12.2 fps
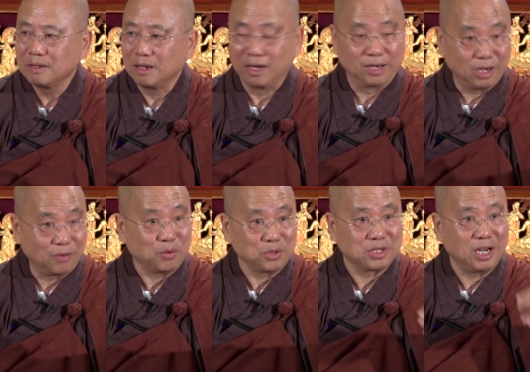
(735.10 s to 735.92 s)
And
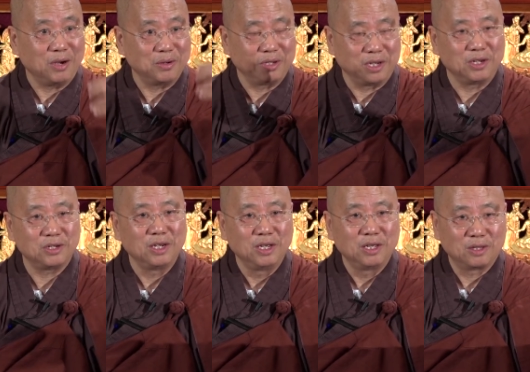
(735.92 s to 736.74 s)
of course,
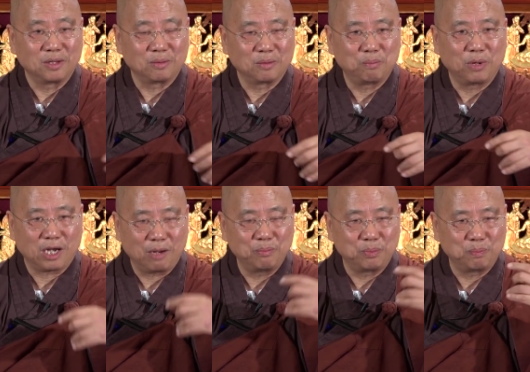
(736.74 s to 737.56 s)
nowadays the
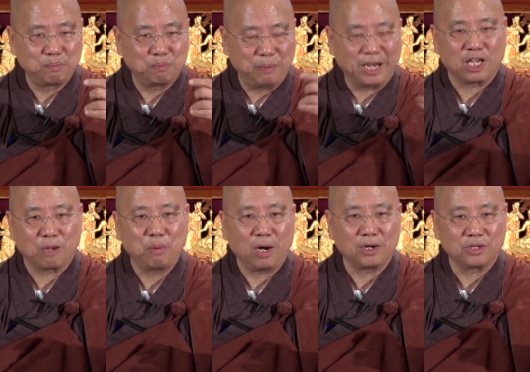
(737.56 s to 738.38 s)

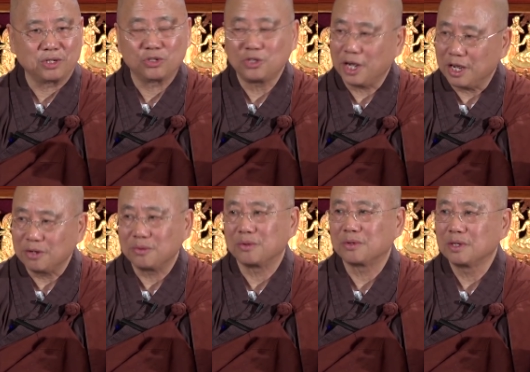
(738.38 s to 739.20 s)
banking policy
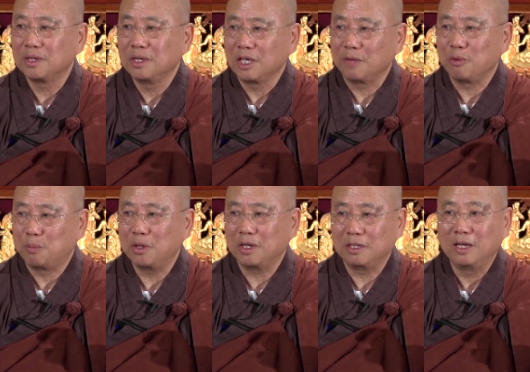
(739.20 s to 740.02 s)
changes. If you
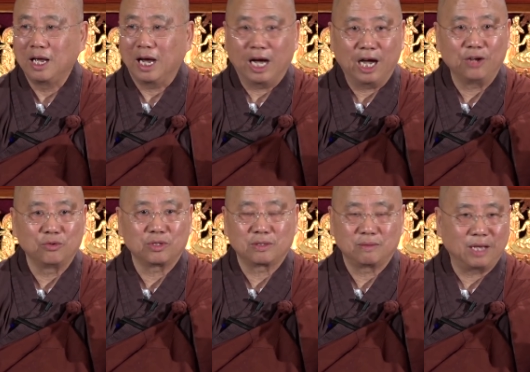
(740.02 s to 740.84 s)
put in
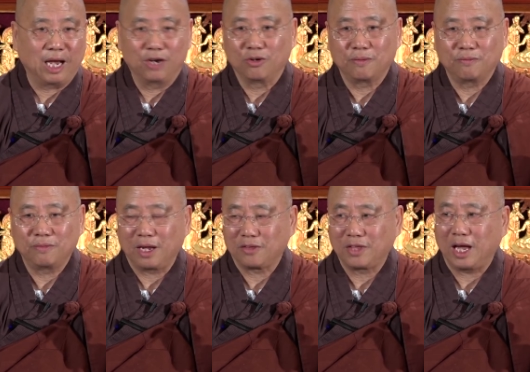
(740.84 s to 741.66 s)

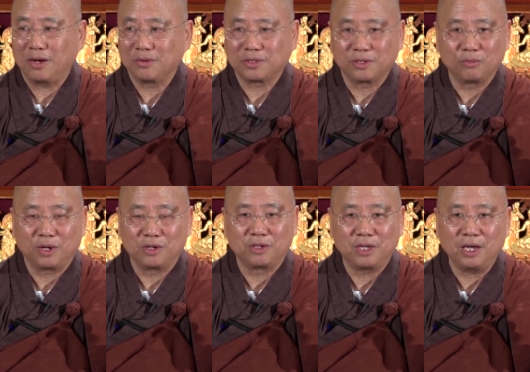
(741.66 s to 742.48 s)
100,000
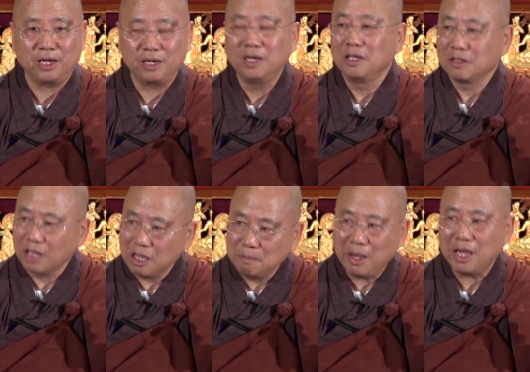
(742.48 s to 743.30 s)
one day,
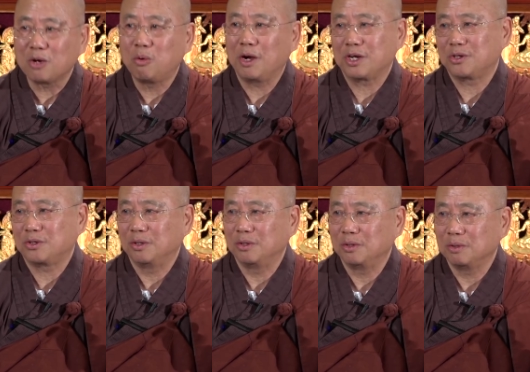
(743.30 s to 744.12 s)
they may
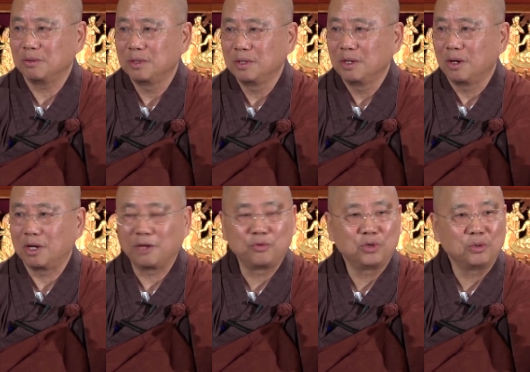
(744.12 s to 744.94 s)
question you.
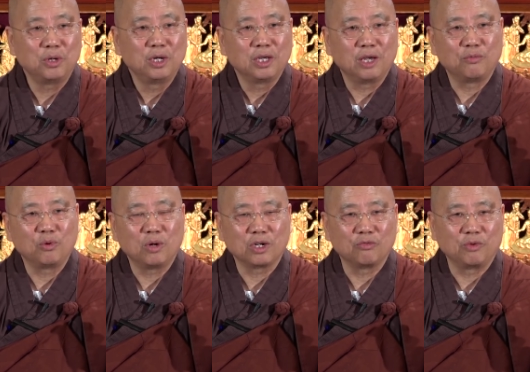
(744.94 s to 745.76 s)
Or if
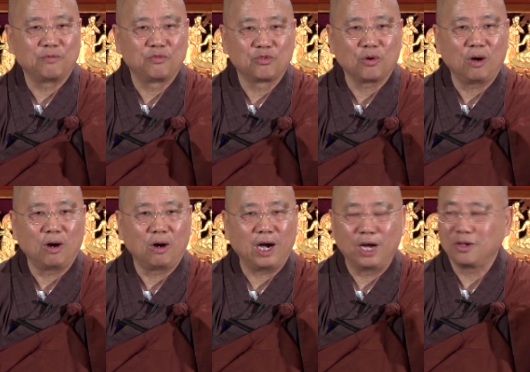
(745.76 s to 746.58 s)
you want to
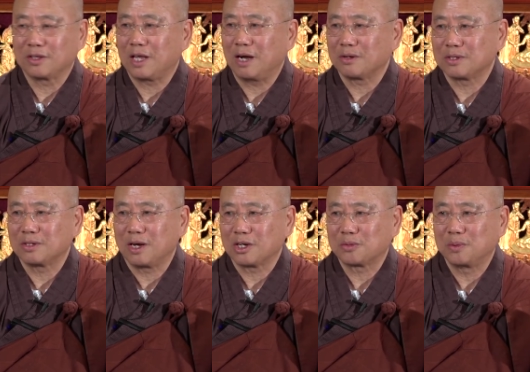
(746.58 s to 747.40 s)
withdraw
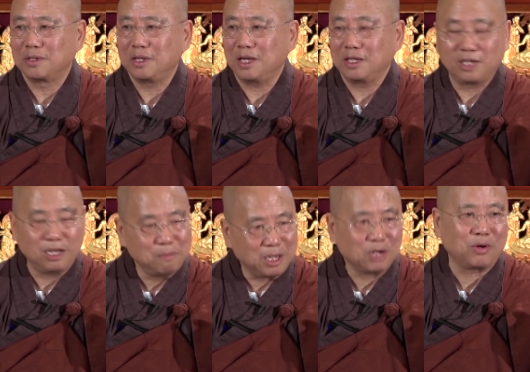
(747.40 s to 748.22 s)
$100,000 per day,
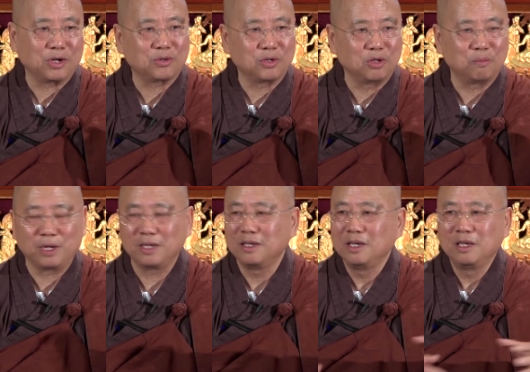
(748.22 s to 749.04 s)
they may question you.
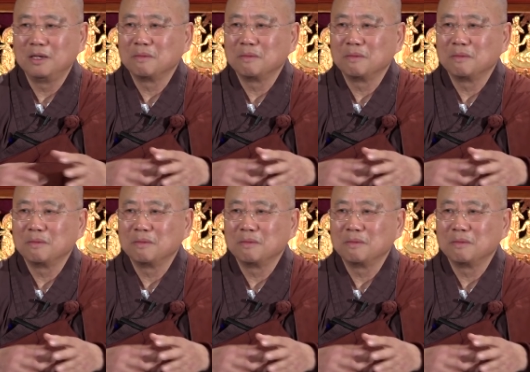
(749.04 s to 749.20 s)
But